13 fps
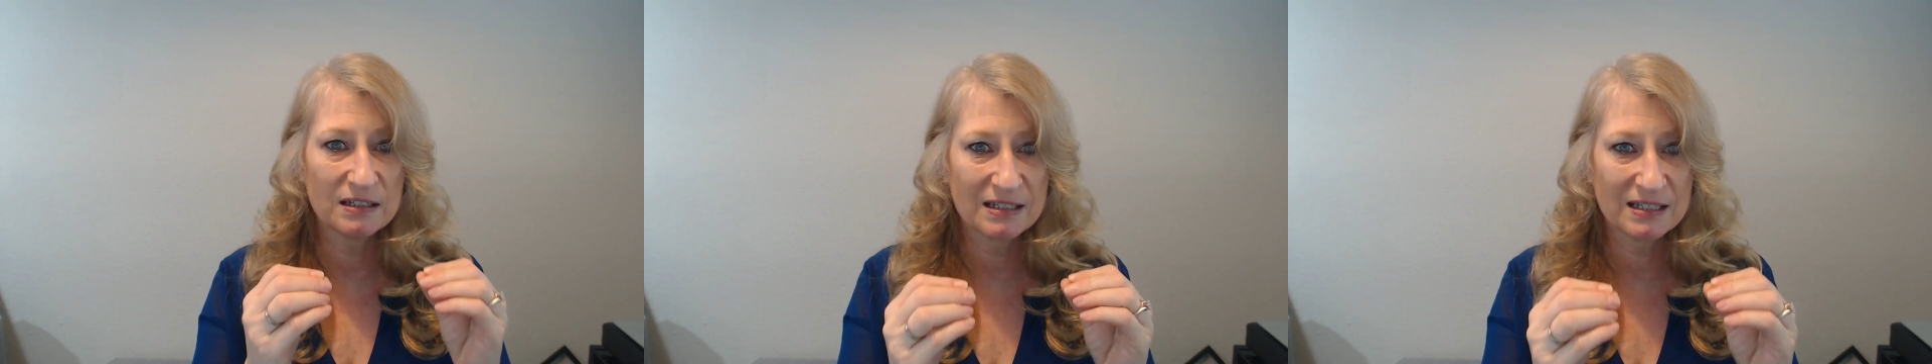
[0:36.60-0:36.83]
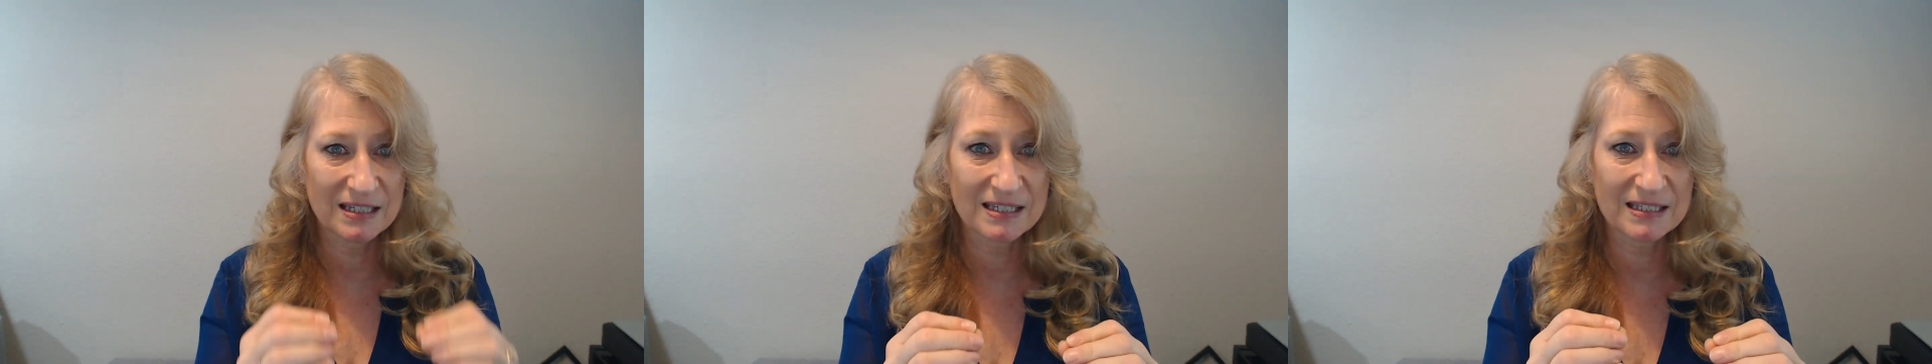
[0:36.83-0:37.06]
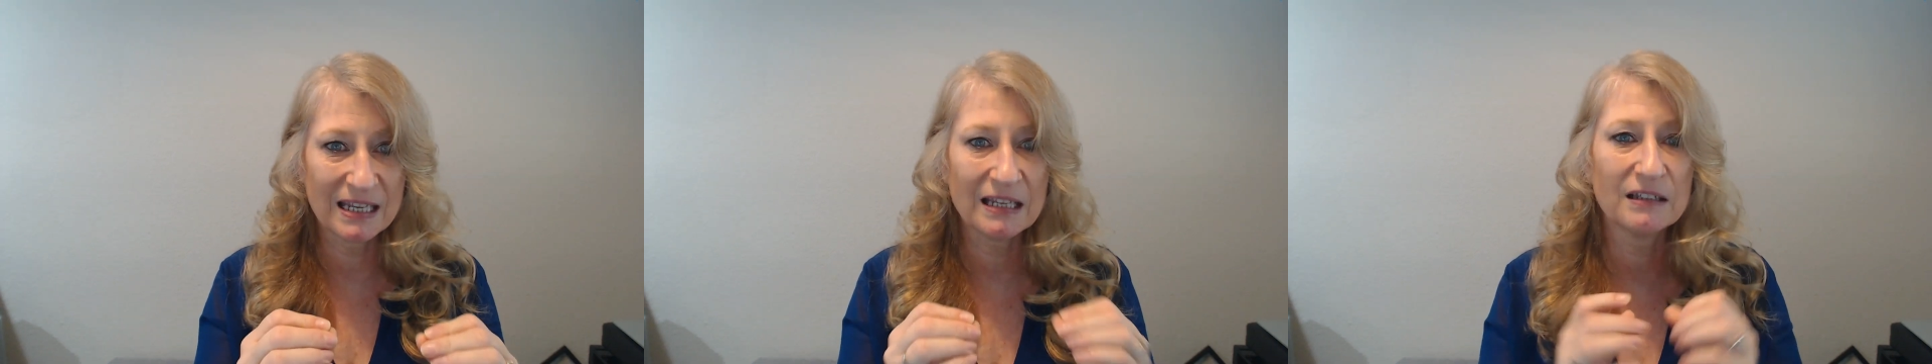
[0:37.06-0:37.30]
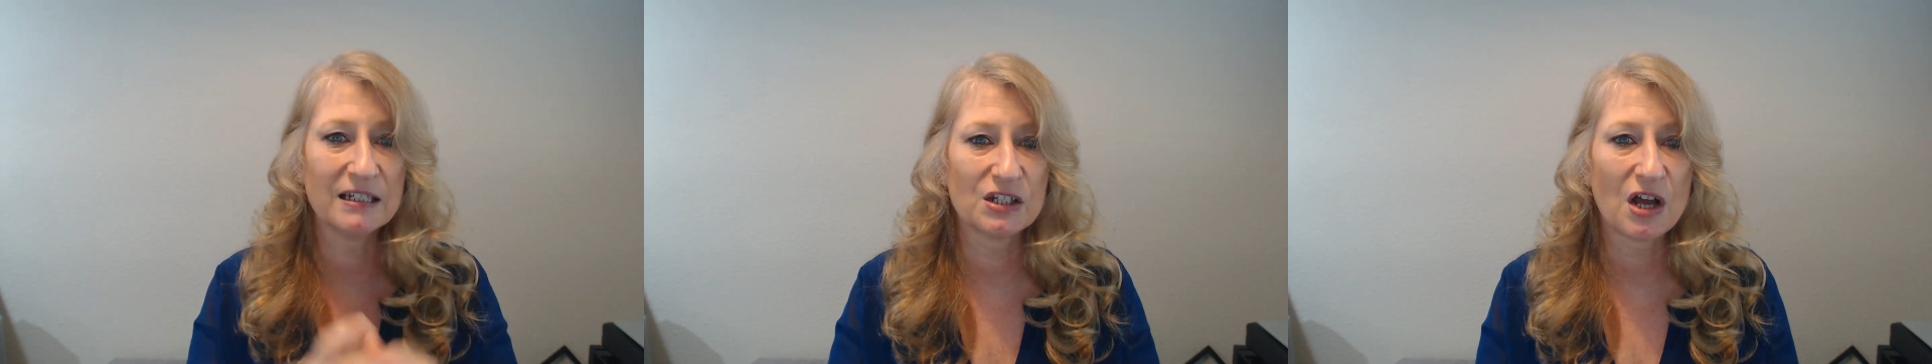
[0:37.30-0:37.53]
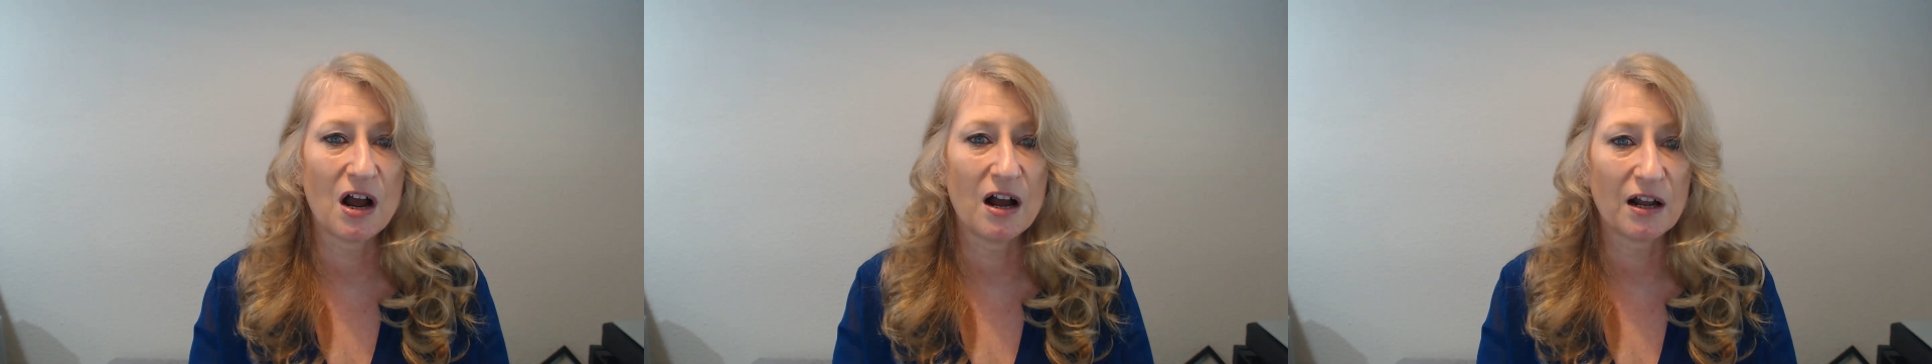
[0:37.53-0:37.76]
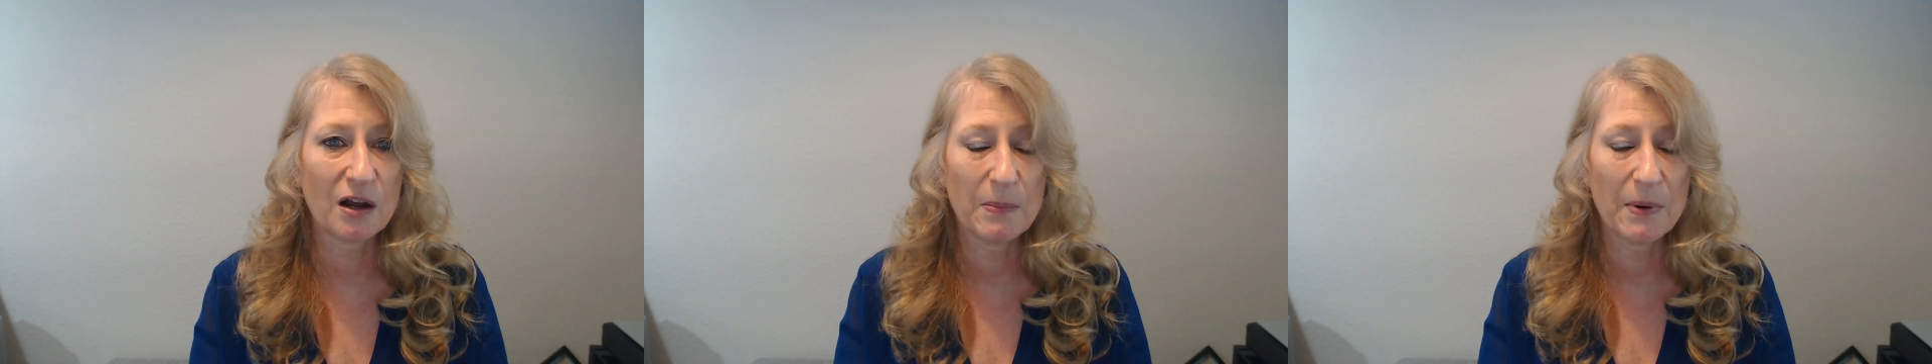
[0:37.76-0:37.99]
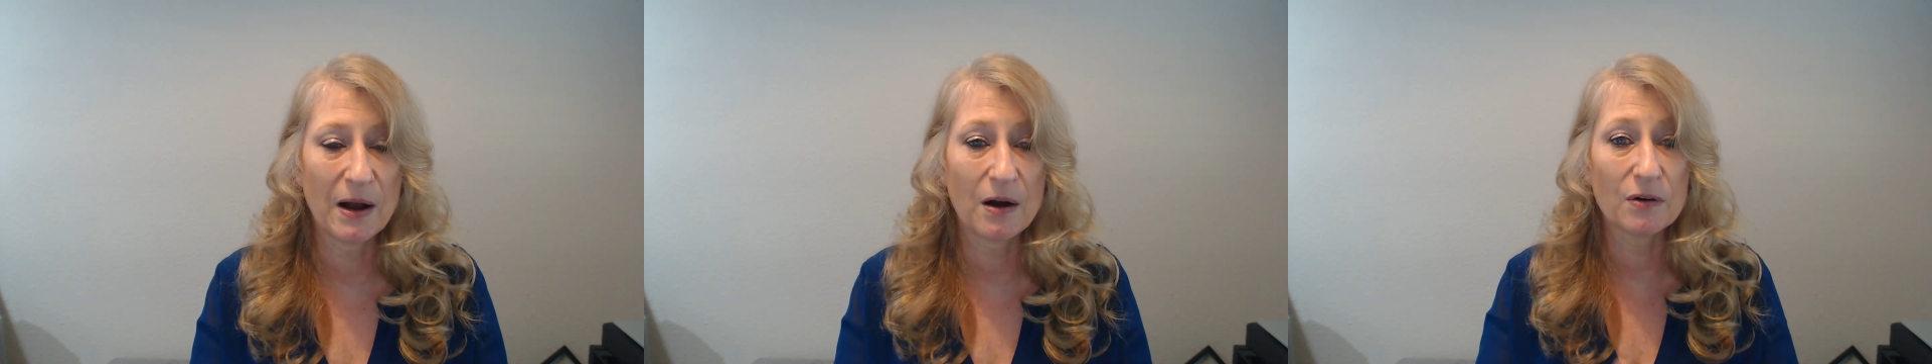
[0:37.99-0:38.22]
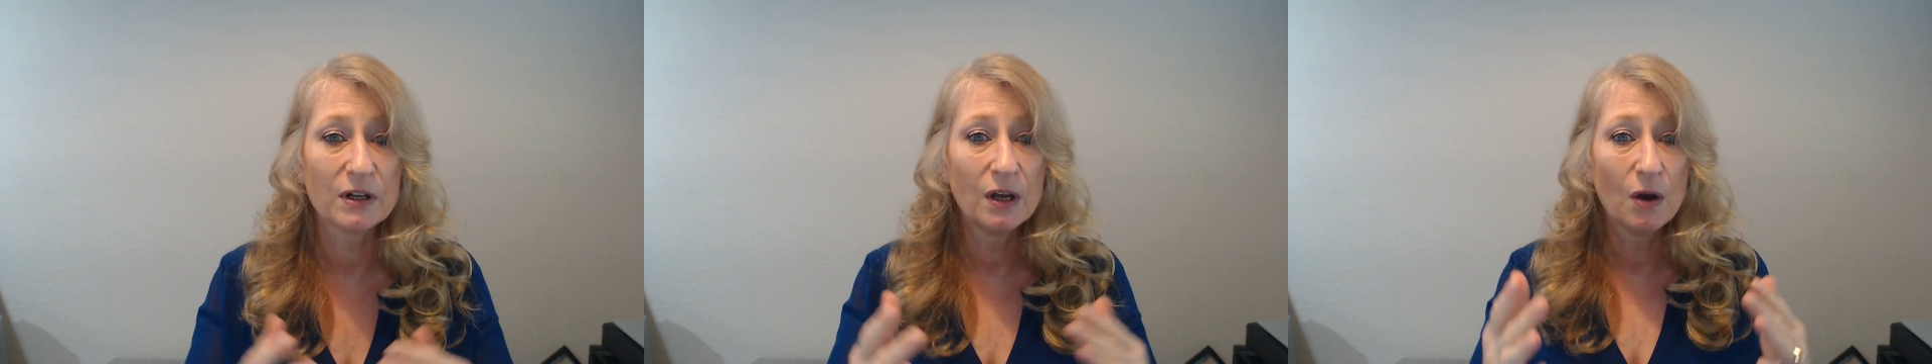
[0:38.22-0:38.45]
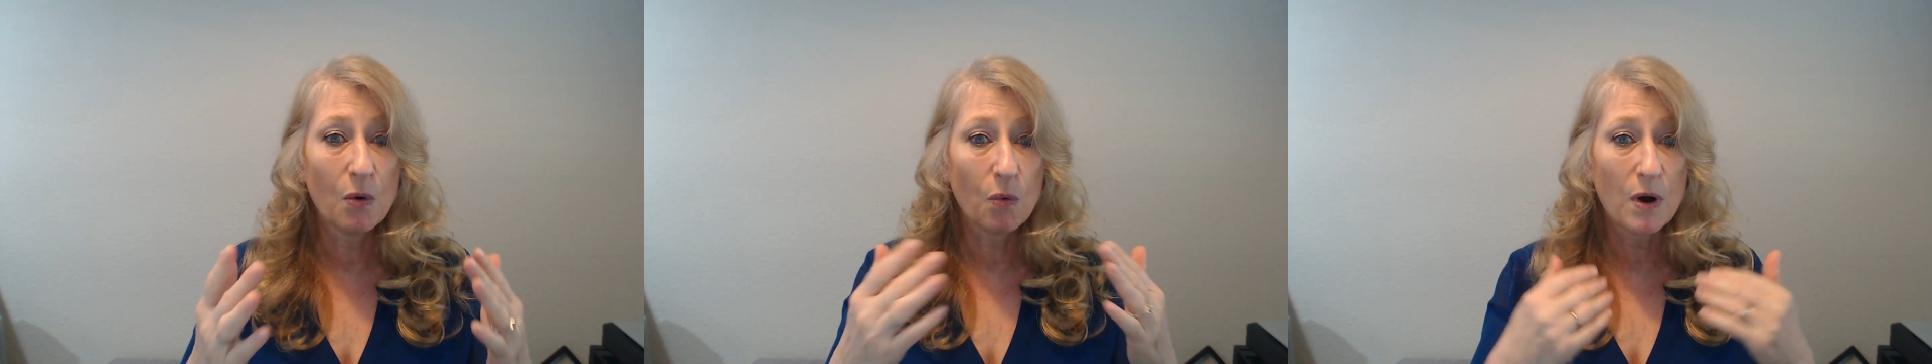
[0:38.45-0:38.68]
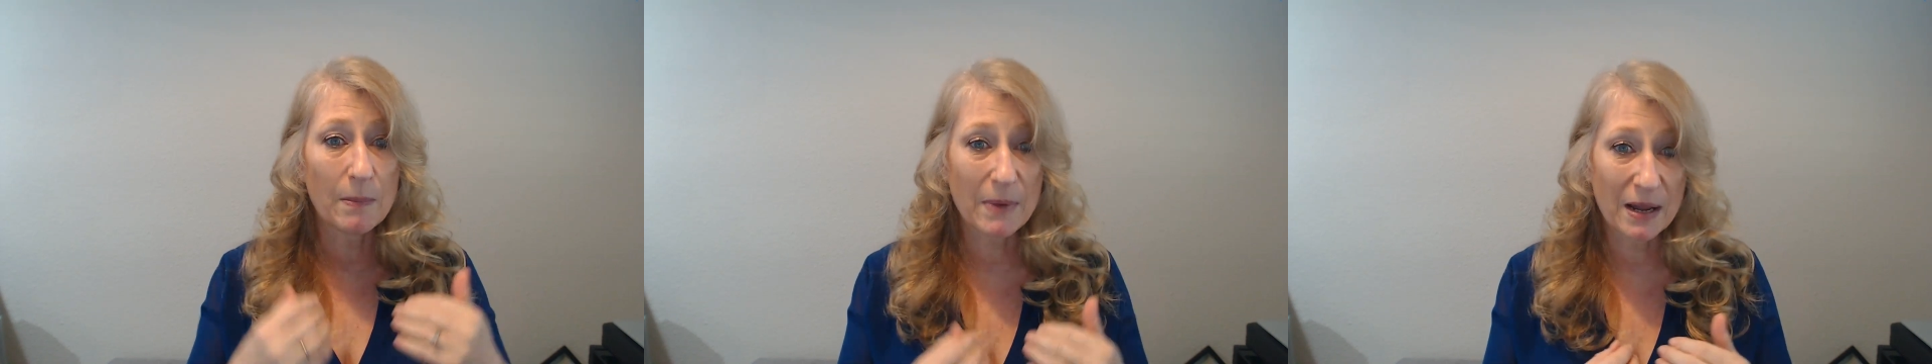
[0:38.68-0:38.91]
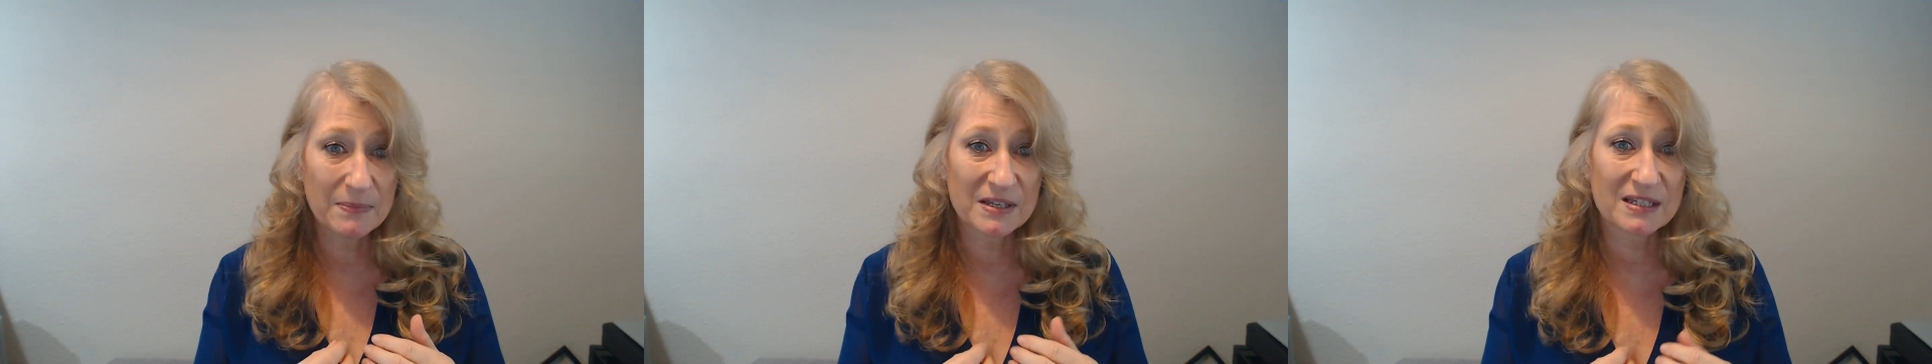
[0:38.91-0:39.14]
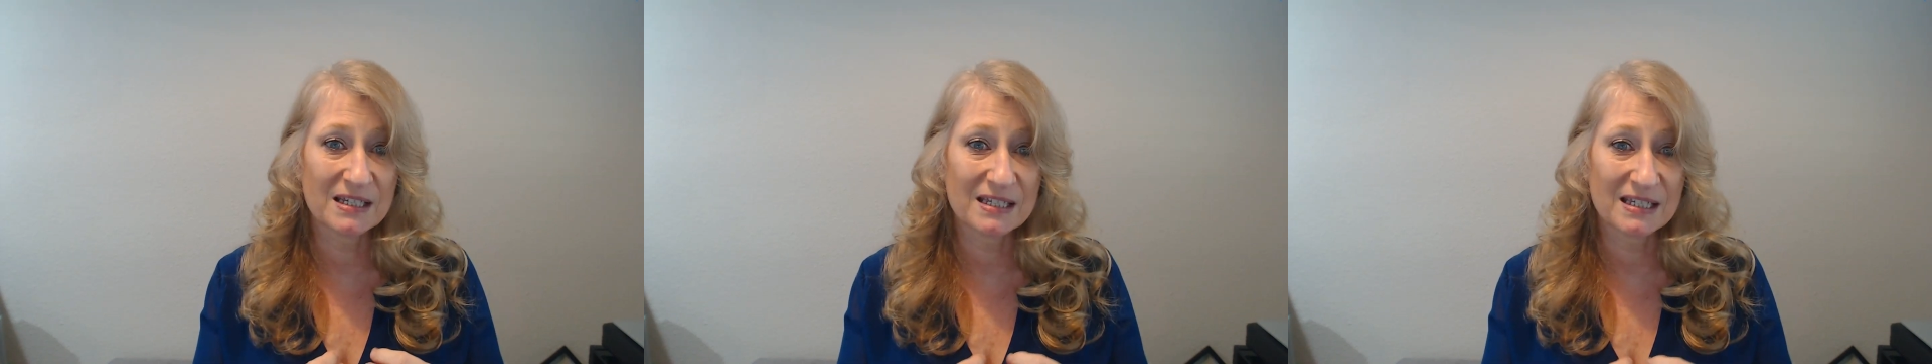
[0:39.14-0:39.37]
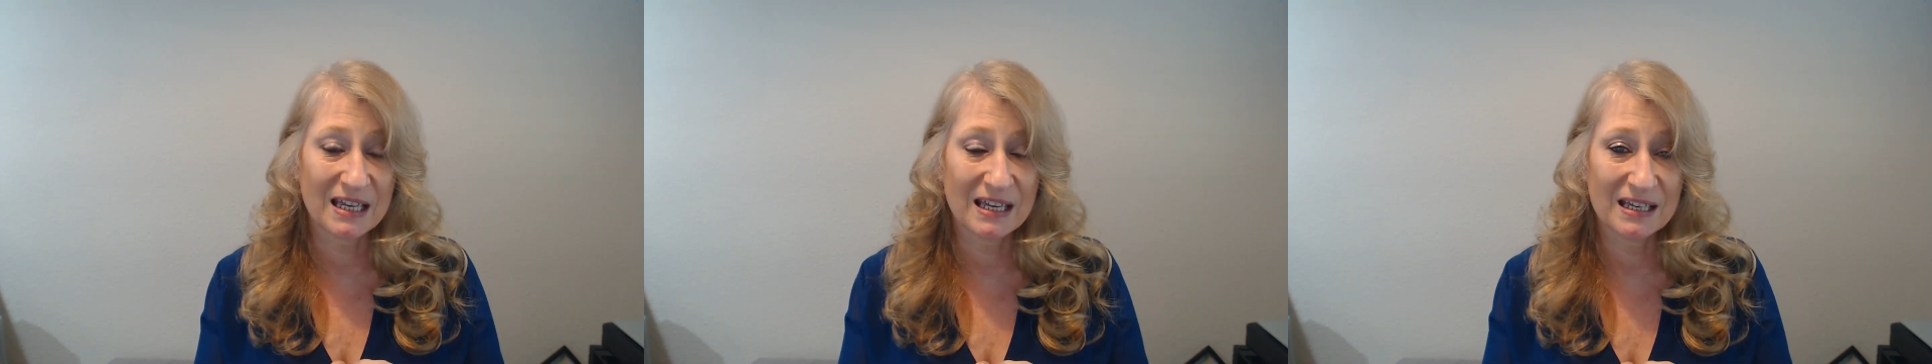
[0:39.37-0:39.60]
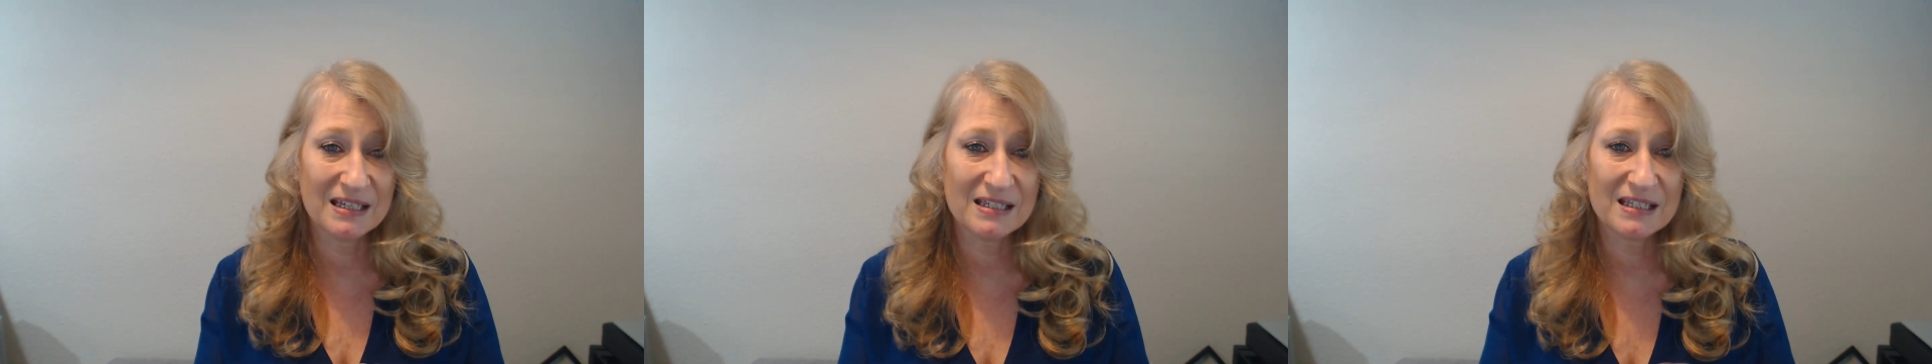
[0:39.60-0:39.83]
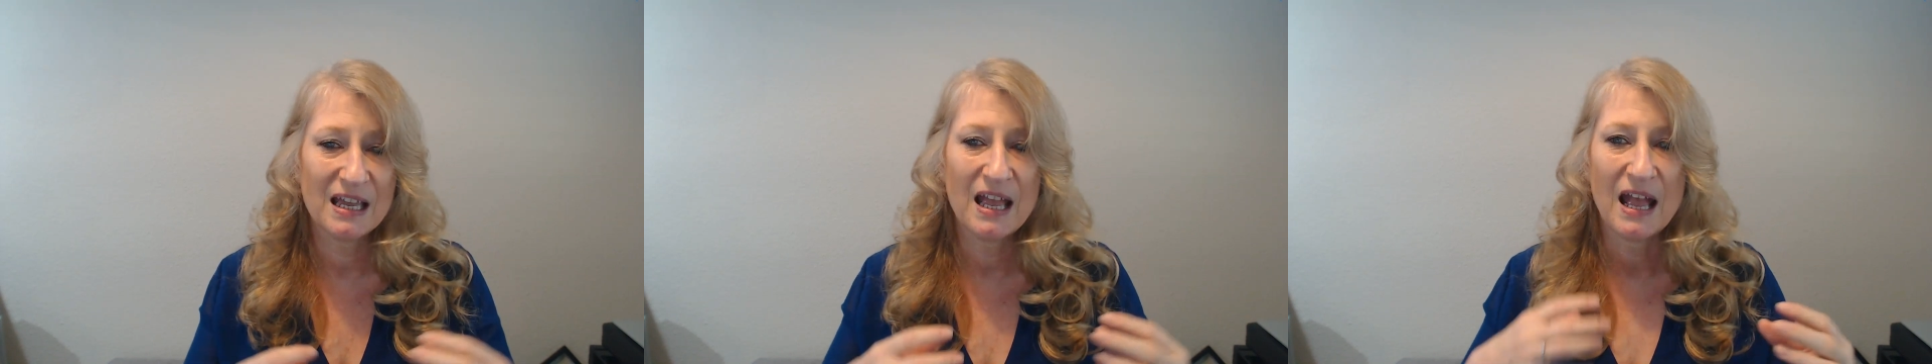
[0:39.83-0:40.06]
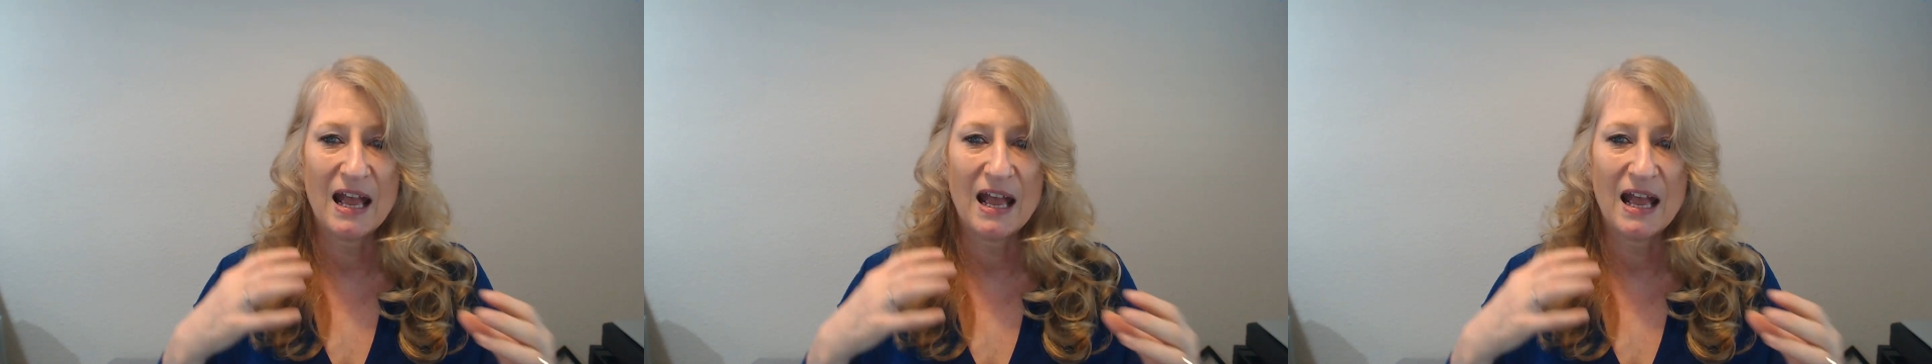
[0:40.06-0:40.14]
succinctly talk about what my business is